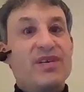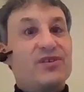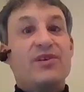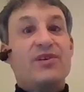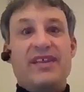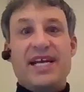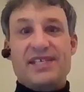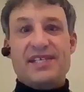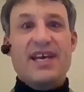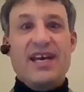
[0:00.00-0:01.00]
Certainly
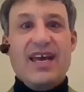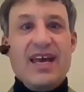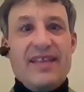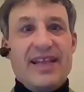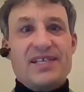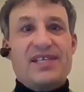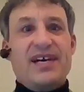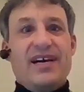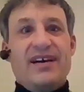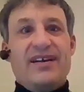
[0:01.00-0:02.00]
that's
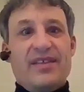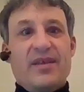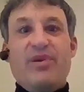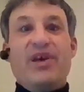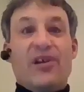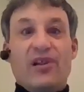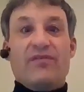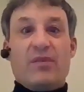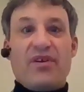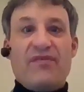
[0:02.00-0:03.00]
the pinnacle of
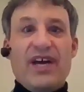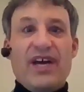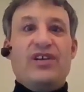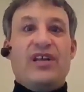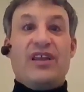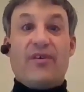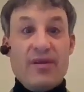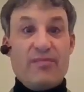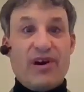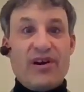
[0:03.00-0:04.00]
the profession and the
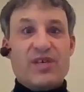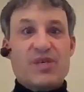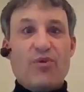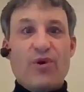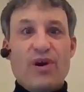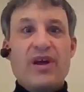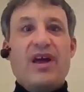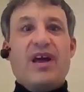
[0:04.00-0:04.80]
great part of the sport.